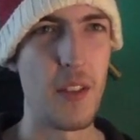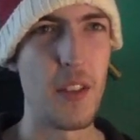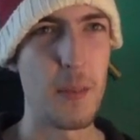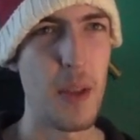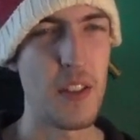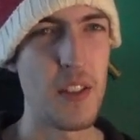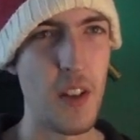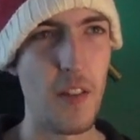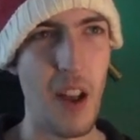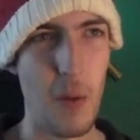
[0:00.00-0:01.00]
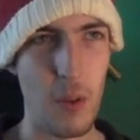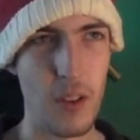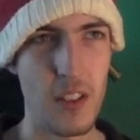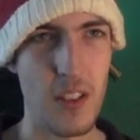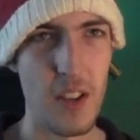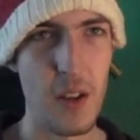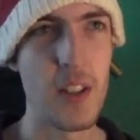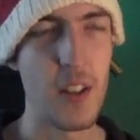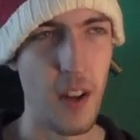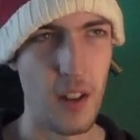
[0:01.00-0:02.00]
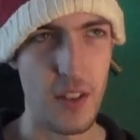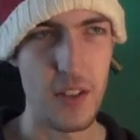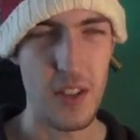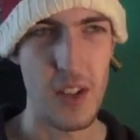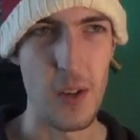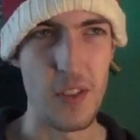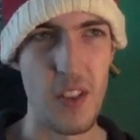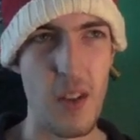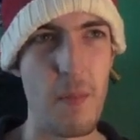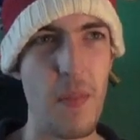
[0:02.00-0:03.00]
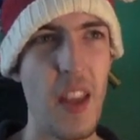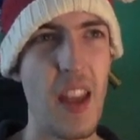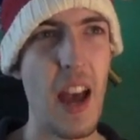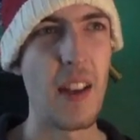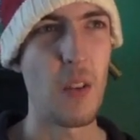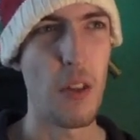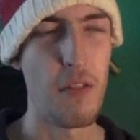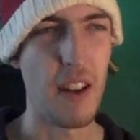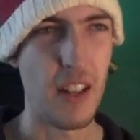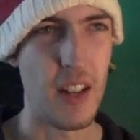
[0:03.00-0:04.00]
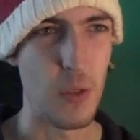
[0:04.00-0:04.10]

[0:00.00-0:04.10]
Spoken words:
especially the Sunflower ones, because there's no disadvantage to using them. And of course the regular heal